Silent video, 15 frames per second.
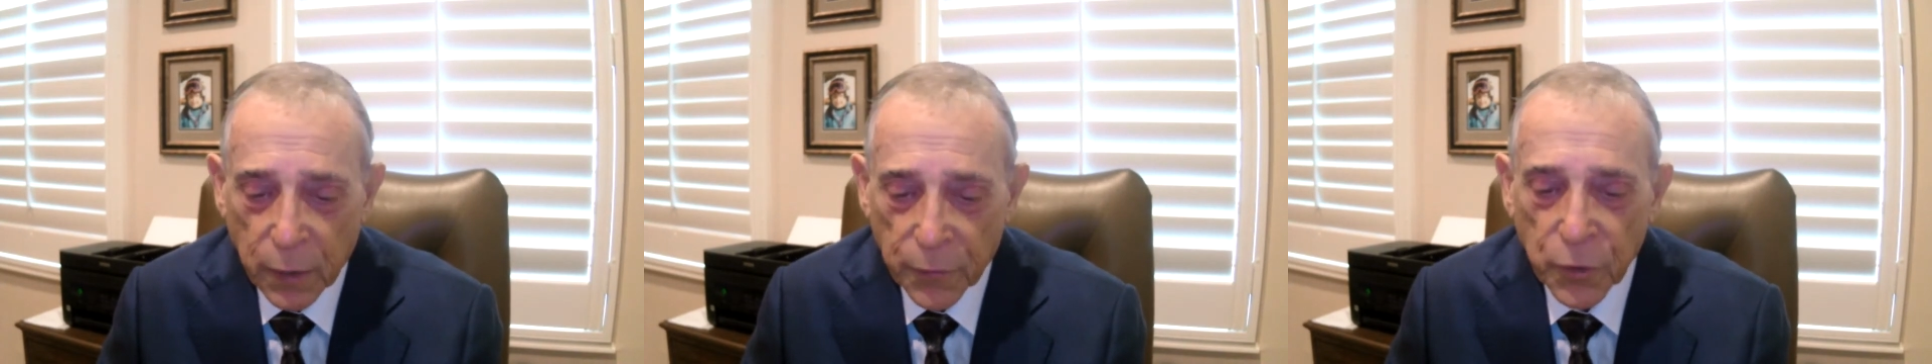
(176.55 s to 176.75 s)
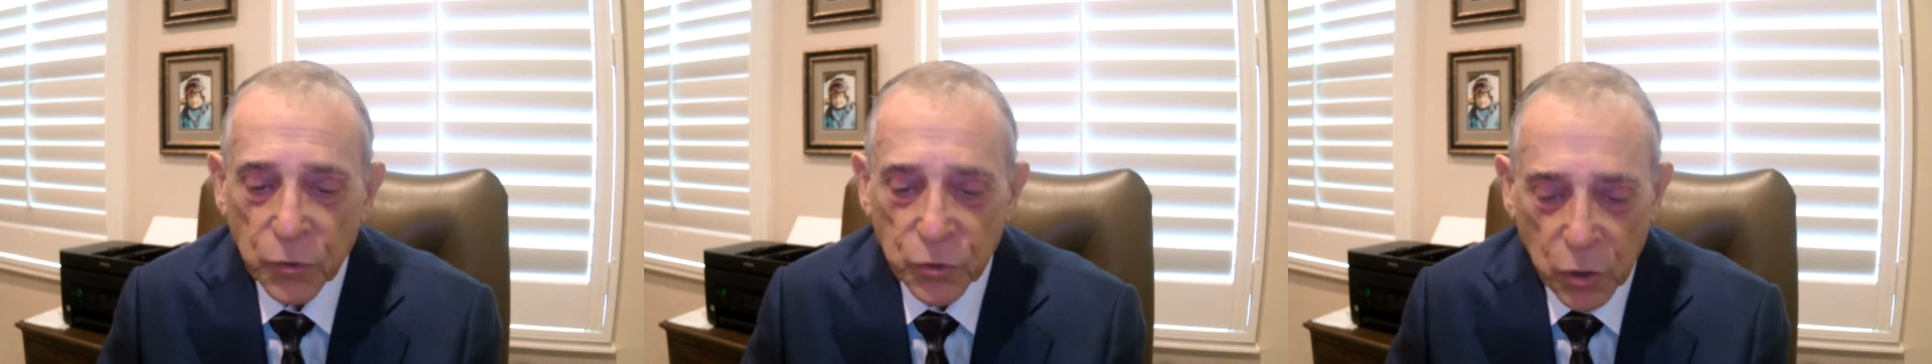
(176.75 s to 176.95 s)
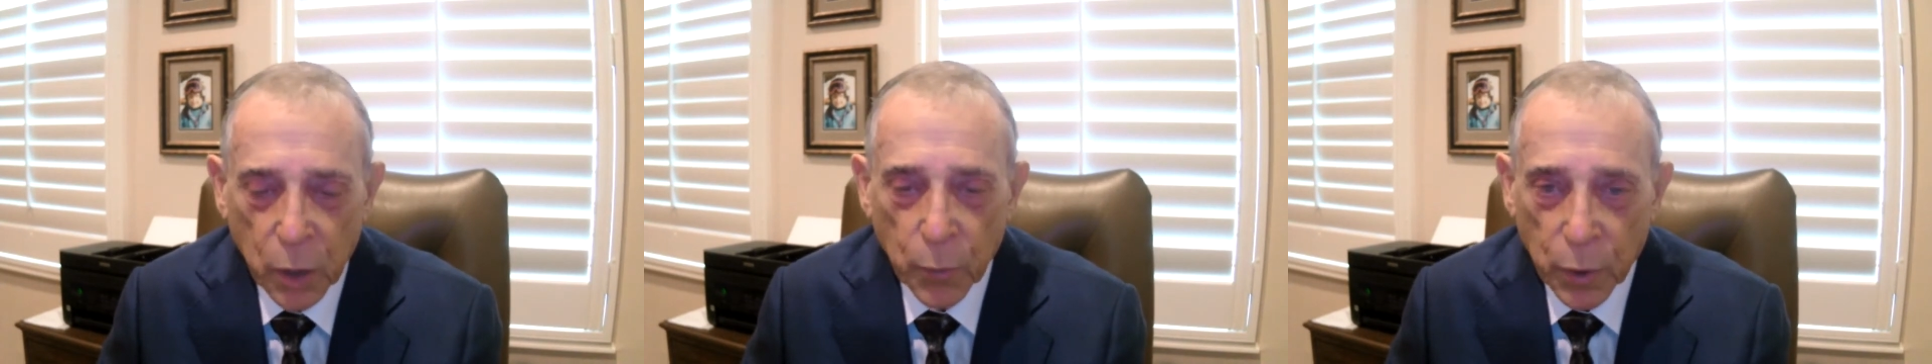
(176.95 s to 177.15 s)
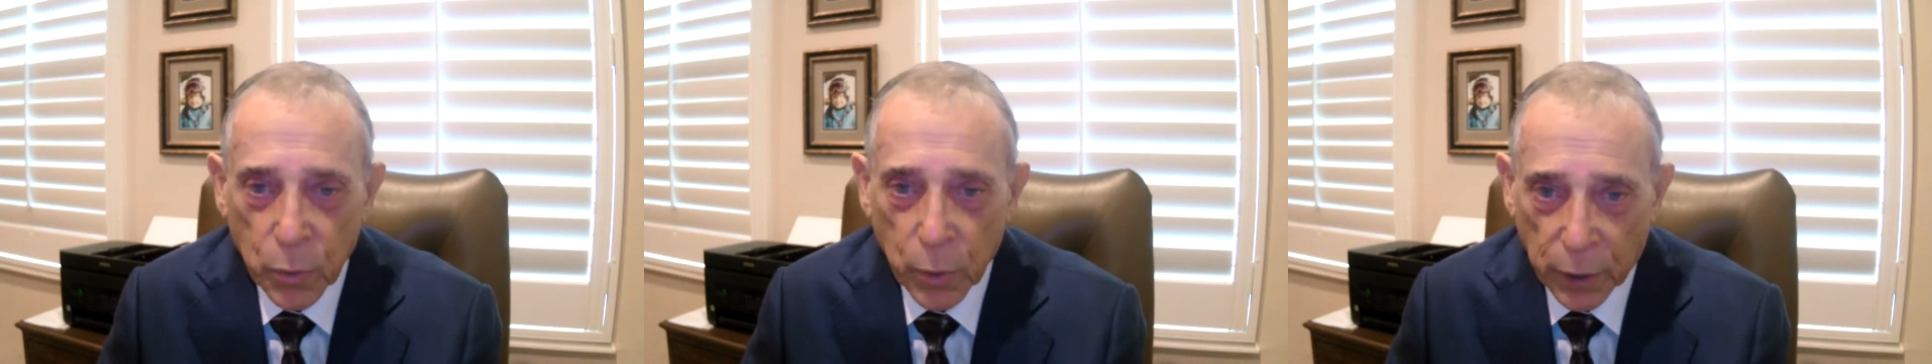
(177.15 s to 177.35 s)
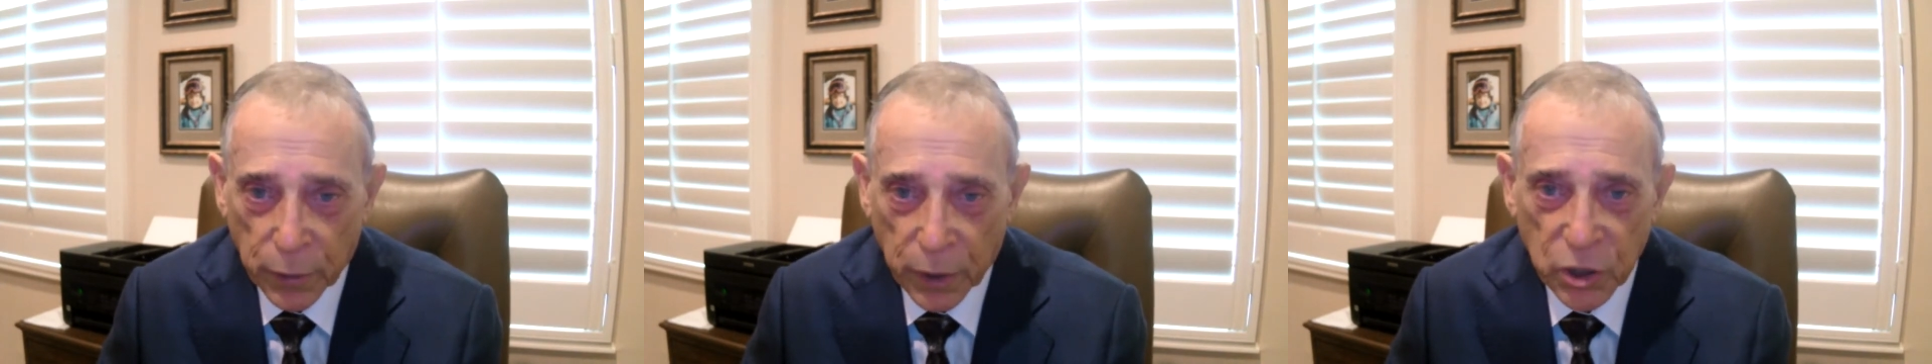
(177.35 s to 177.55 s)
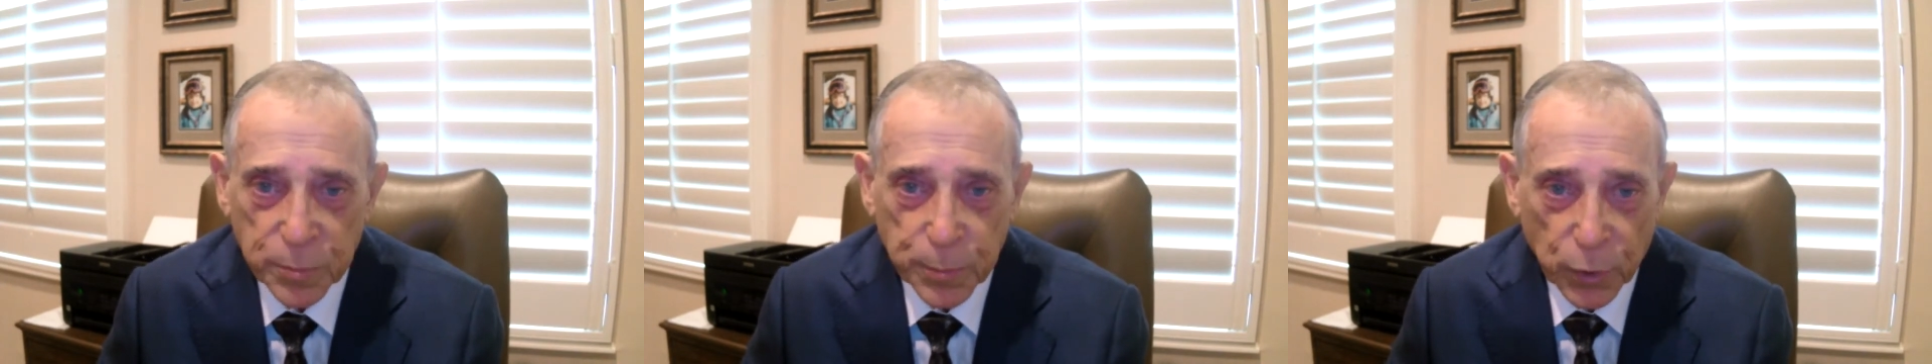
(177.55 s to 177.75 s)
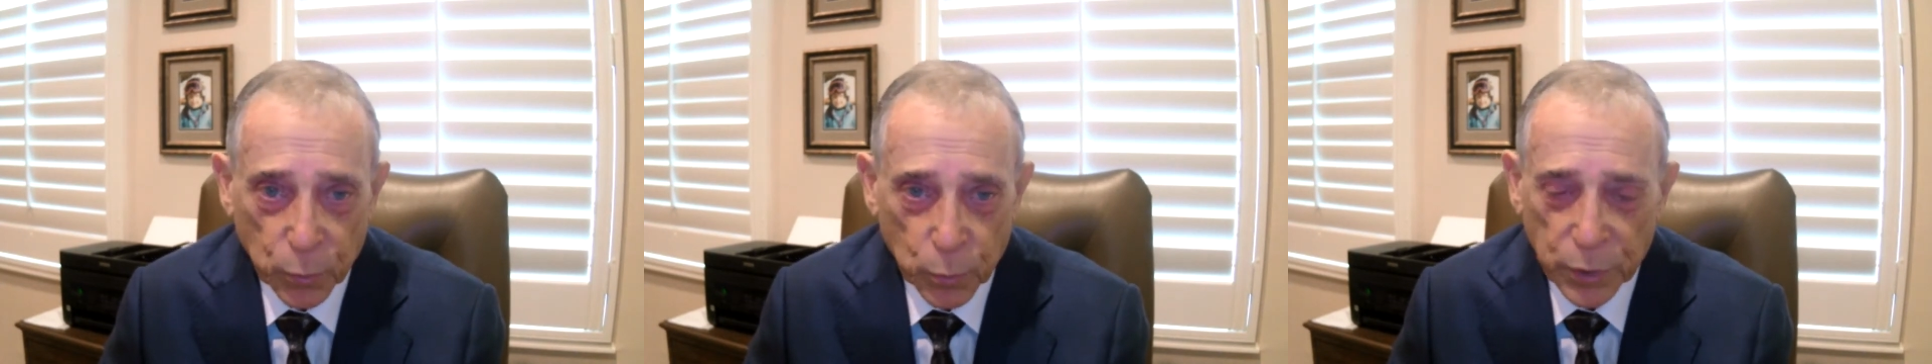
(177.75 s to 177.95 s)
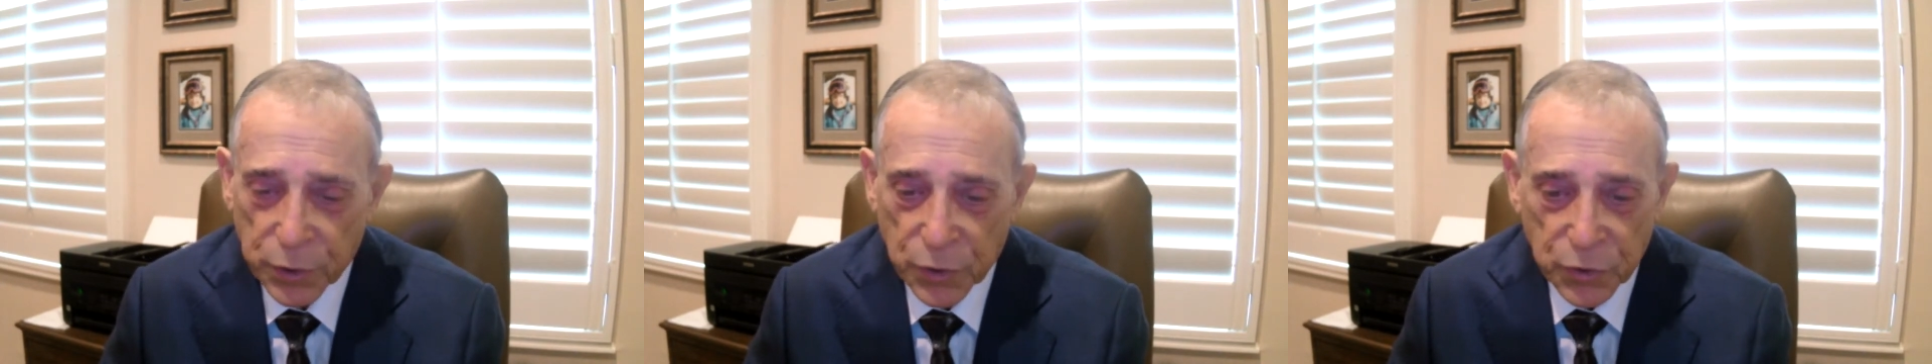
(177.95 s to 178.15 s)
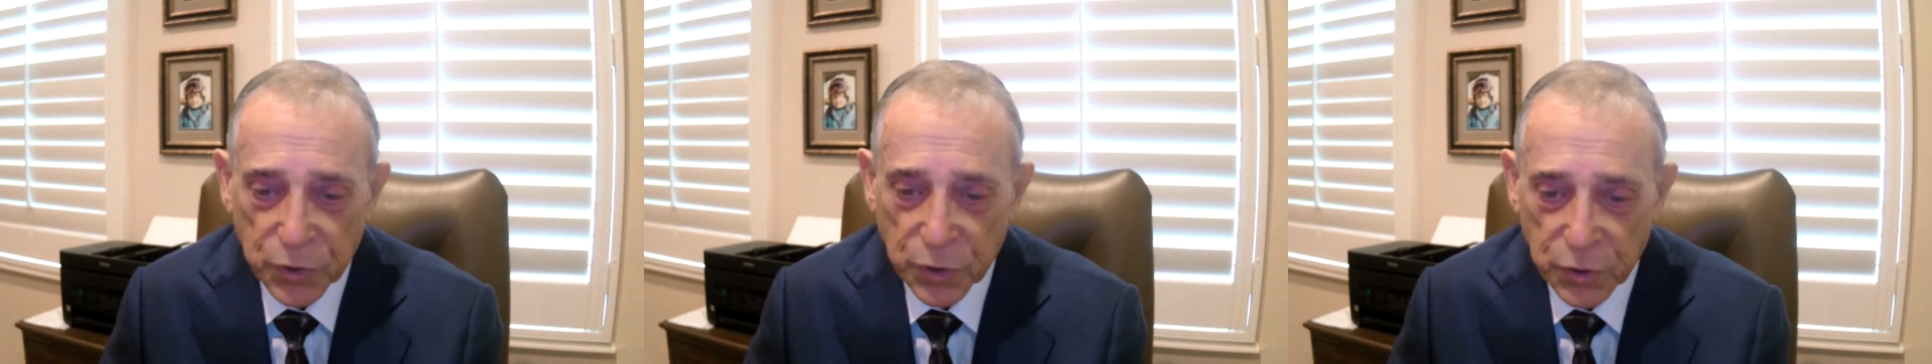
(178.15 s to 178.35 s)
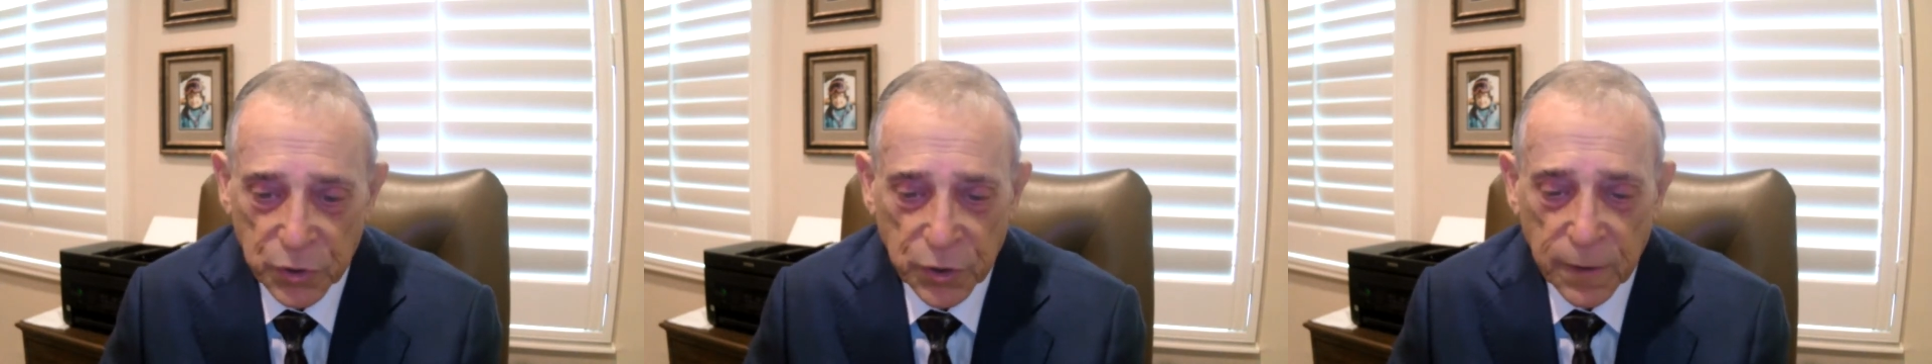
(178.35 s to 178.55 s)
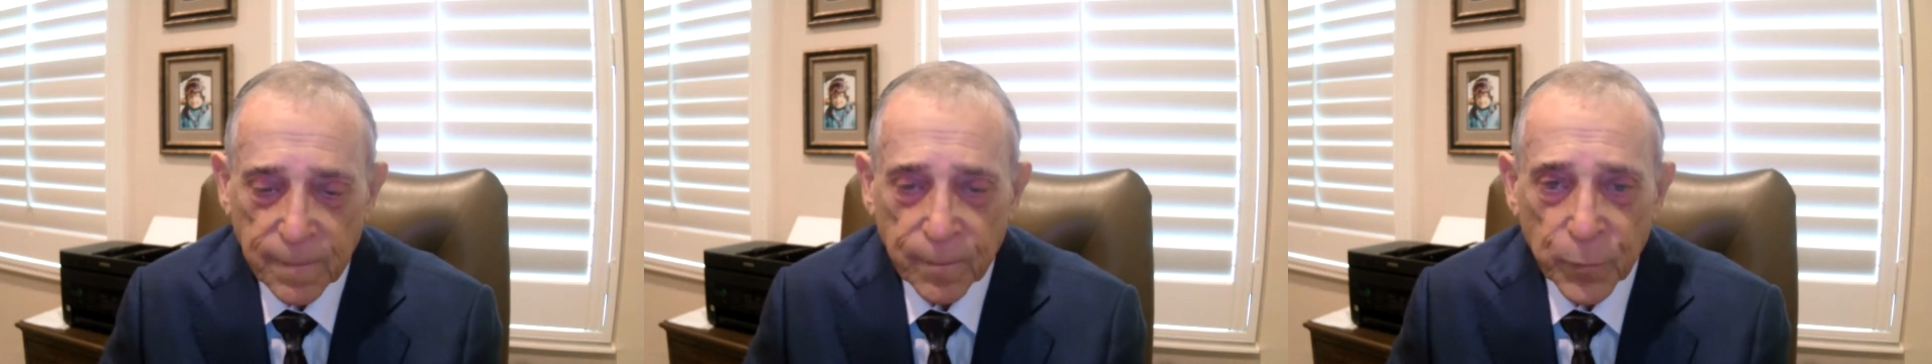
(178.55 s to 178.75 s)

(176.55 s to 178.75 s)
those all require expert witnesses,